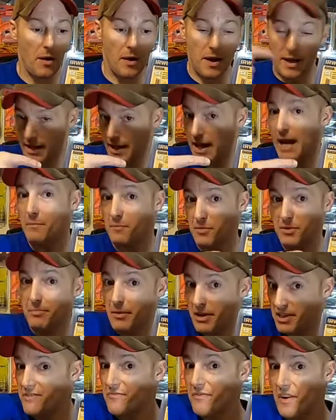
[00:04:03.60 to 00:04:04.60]
It came with a
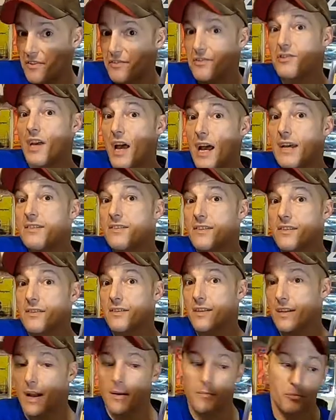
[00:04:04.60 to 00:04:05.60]
bunch of other sizes
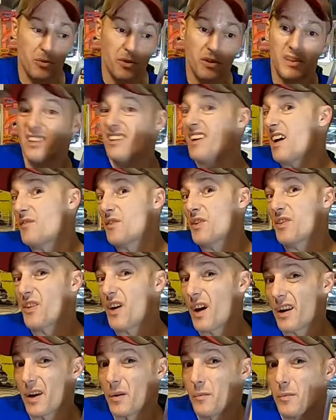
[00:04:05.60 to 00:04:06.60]
that I really never
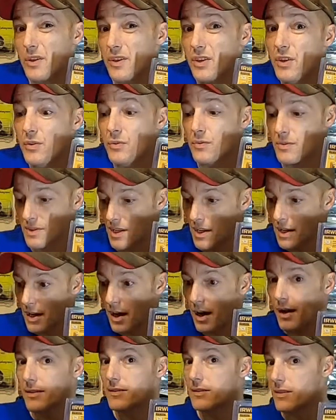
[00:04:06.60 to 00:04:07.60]
thought I would use
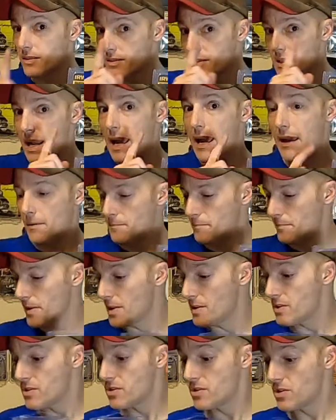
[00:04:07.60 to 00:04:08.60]
until today.
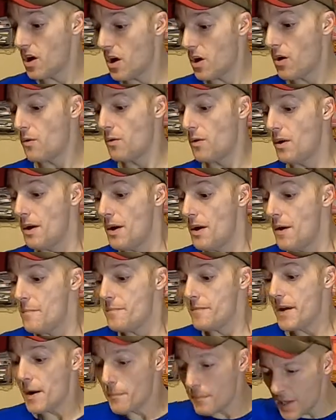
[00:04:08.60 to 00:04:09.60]
So...
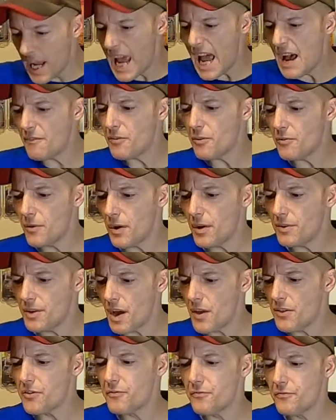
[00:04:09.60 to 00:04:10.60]
and I'm going to have
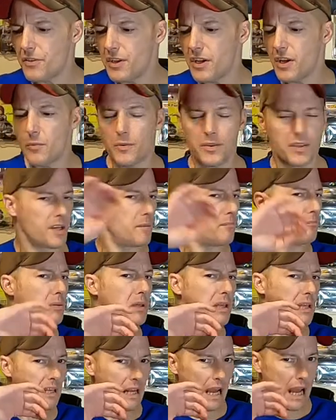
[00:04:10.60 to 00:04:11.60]
another video with a
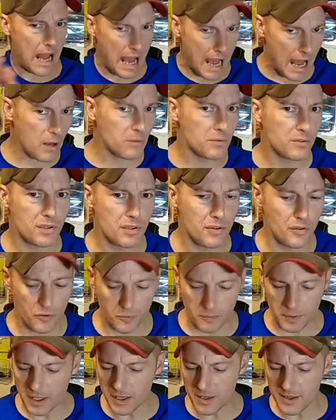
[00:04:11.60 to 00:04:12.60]
complete how-to,
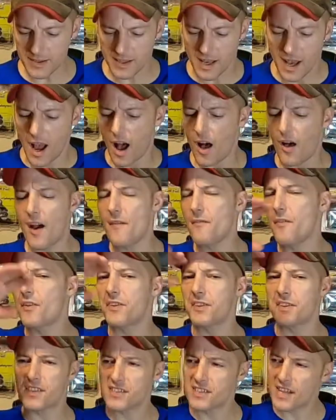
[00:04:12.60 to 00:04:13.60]
because I'll have all
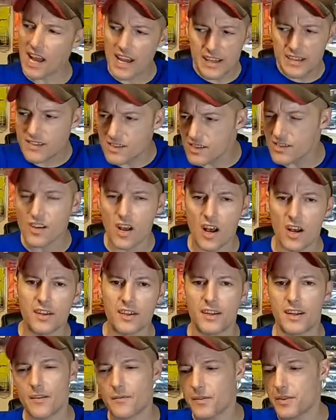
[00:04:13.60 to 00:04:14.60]
the sizes on it
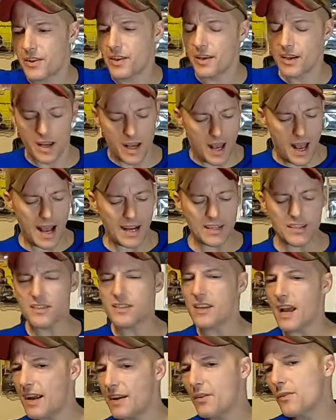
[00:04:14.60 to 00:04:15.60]
and everything. I
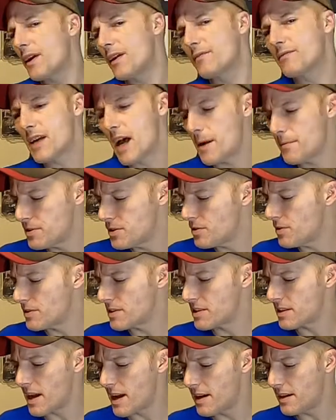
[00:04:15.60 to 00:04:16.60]
don't have time to do it
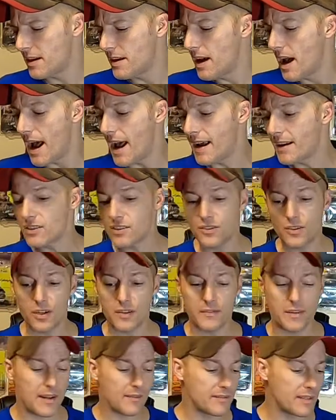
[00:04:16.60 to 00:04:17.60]
tonight. I actually don't
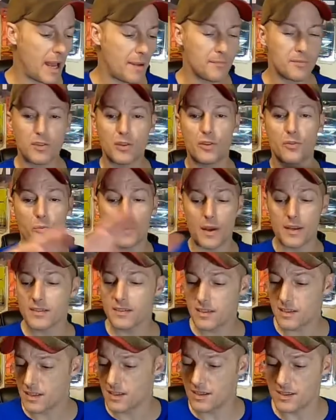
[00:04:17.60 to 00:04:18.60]
even have time to do the
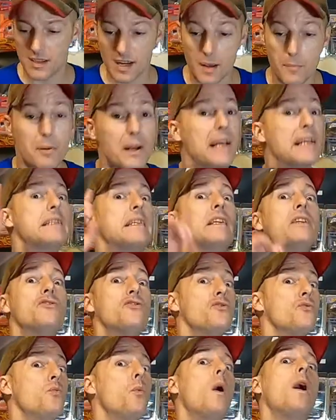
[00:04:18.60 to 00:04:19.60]
rest of these tonight, but I did
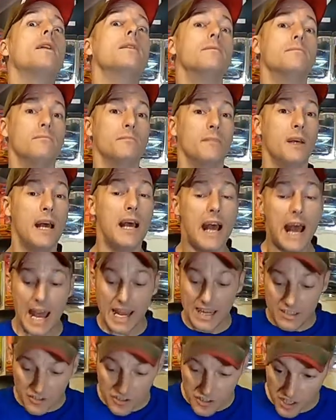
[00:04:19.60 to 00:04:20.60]
do one.
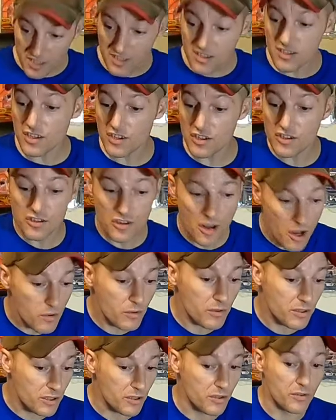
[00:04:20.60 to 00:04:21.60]
And just to show
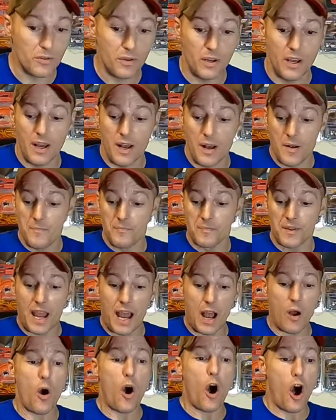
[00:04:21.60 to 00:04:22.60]
you
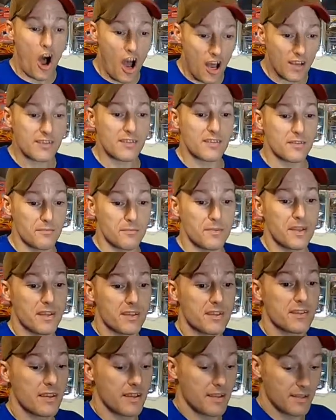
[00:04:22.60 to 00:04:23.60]
how awesome
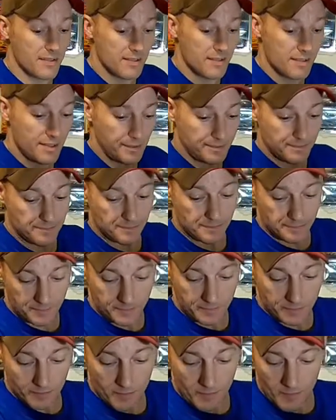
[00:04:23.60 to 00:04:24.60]
this is,
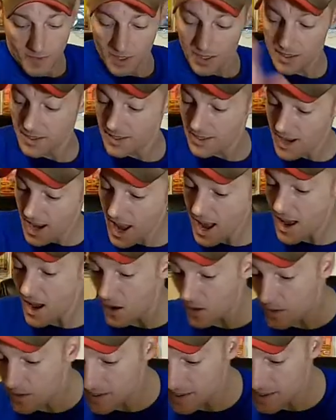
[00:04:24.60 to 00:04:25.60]

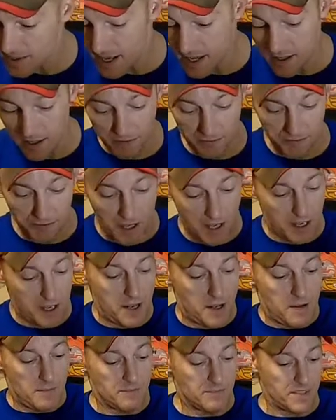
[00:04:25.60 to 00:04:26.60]
now instead of
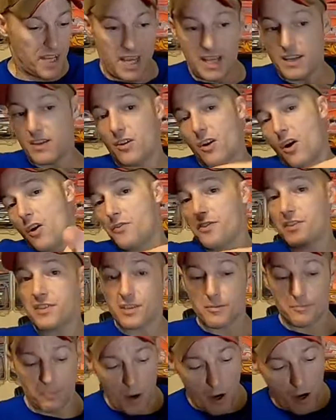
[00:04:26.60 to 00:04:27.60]
taking all this
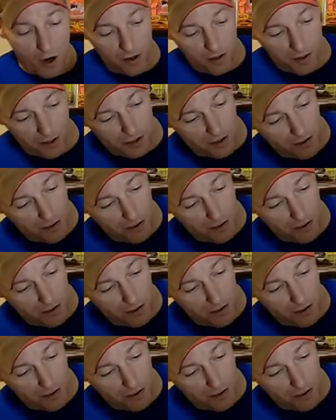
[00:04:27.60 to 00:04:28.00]
apart or